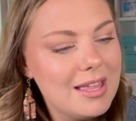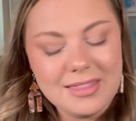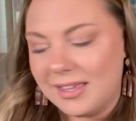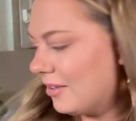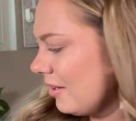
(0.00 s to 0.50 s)

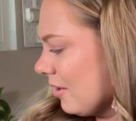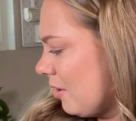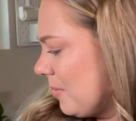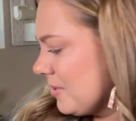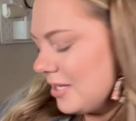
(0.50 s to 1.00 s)
They look
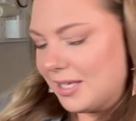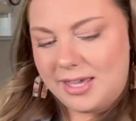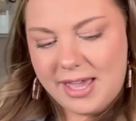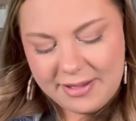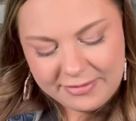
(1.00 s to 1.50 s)
almost like
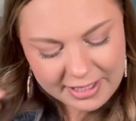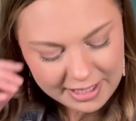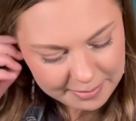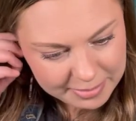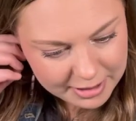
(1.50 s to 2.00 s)
they have like
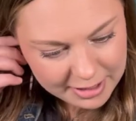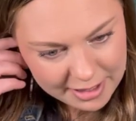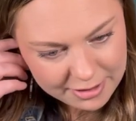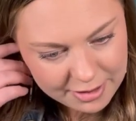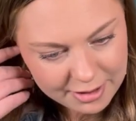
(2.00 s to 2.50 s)
a
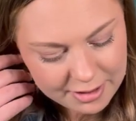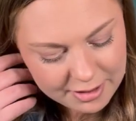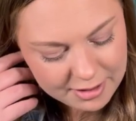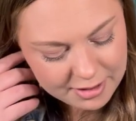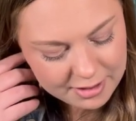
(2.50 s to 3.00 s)
pleather
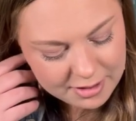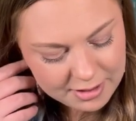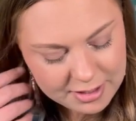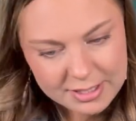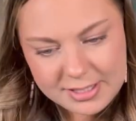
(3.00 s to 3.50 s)

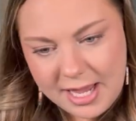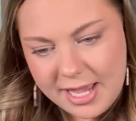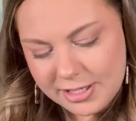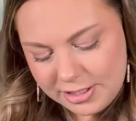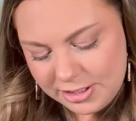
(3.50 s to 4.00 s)

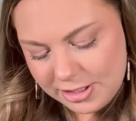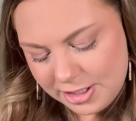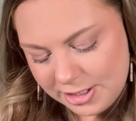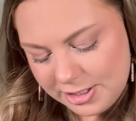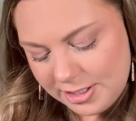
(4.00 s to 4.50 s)

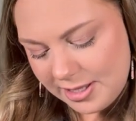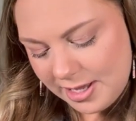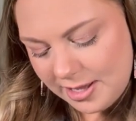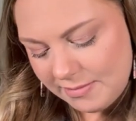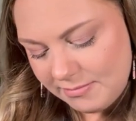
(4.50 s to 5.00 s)
texture to
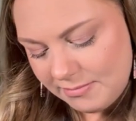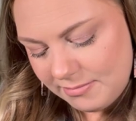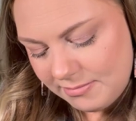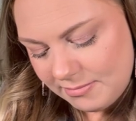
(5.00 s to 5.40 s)
them.